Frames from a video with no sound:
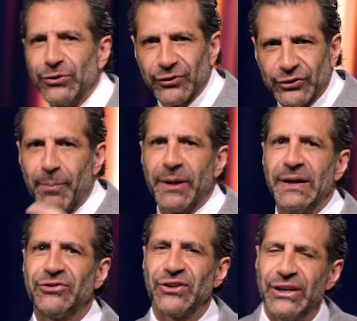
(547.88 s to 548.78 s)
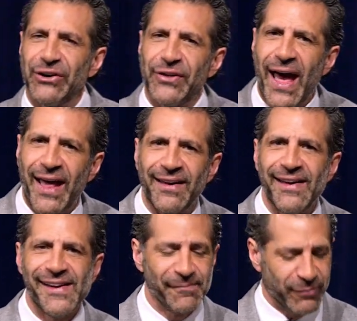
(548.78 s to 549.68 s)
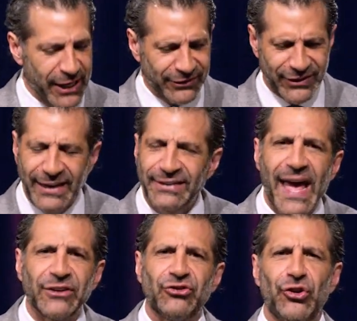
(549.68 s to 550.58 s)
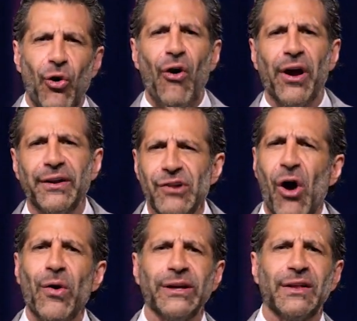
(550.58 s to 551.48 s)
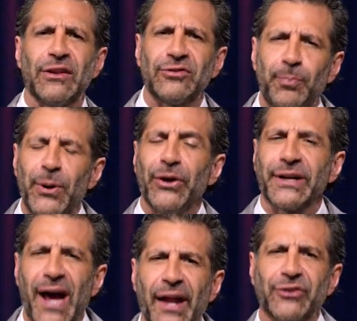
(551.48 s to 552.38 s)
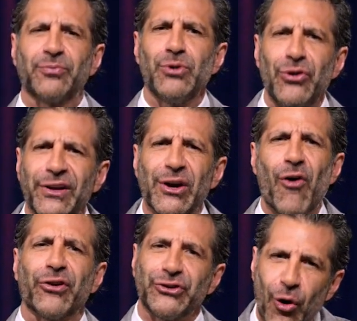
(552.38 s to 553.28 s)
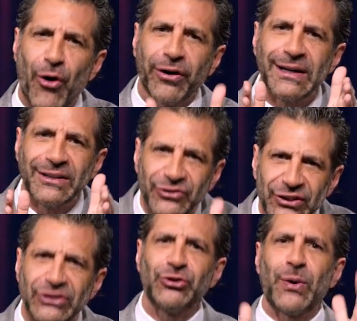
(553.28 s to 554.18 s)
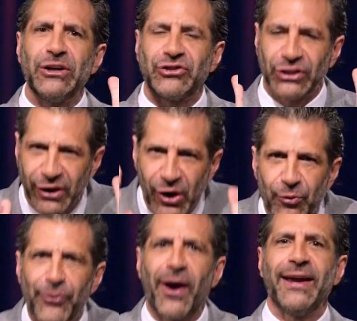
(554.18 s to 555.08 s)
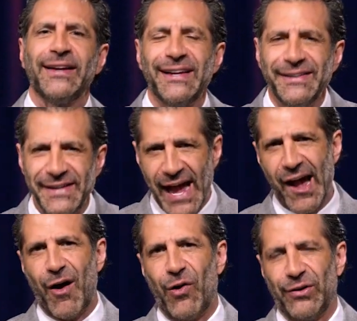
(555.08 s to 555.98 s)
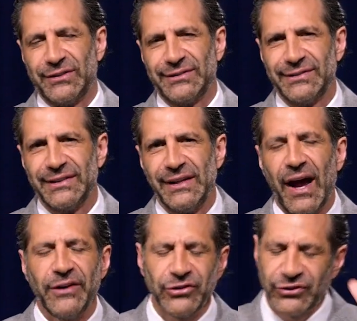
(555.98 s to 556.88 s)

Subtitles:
news, and somebody needs to hear that. Take that joy knowing that the Spirit of God is moving over your situation right now. I